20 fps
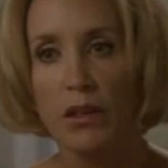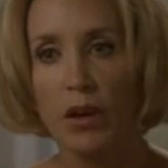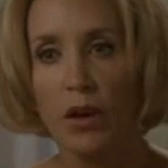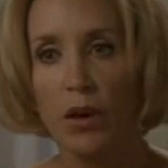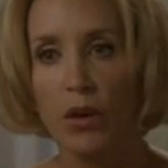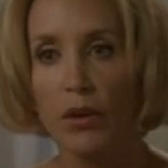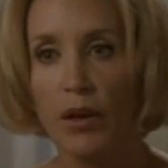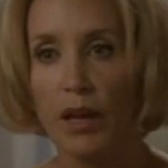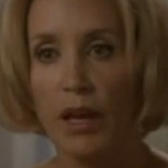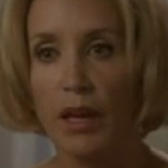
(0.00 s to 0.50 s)

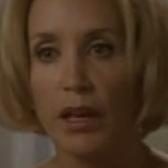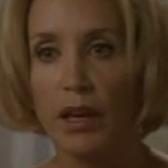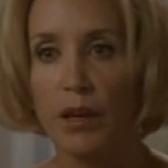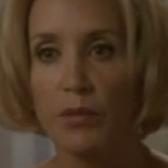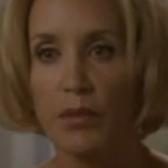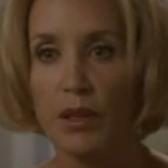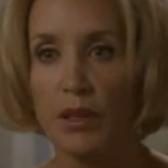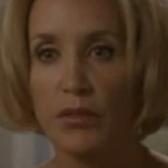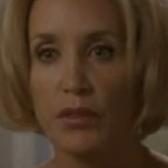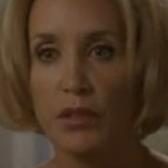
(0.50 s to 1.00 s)
okay,
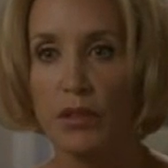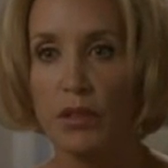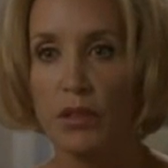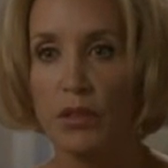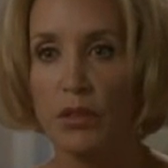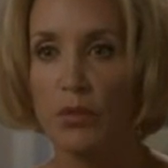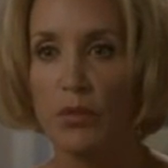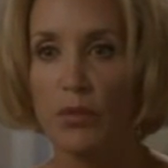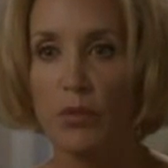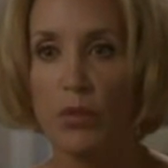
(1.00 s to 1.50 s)
I'm giving
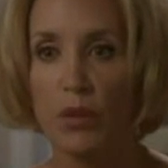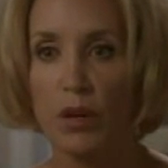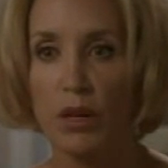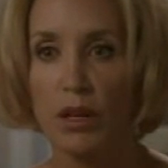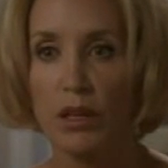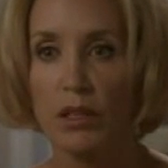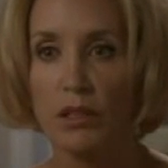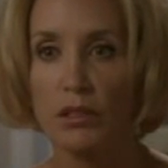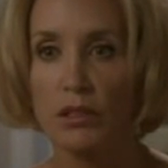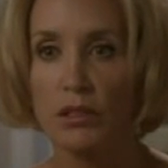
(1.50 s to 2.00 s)
you
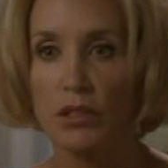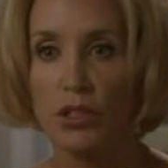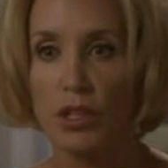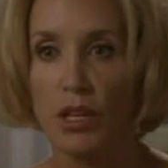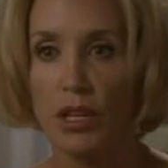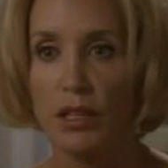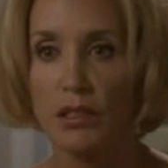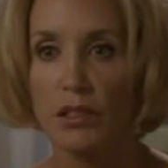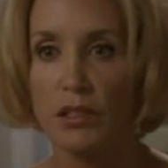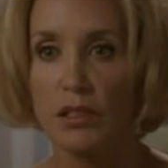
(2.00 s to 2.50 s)
one
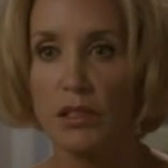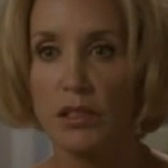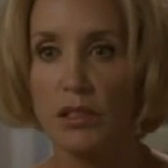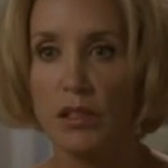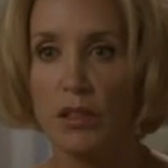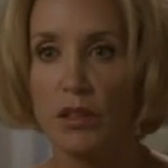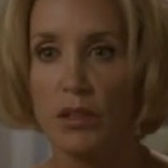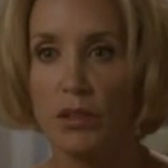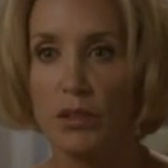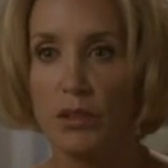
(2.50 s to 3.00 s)
chance to start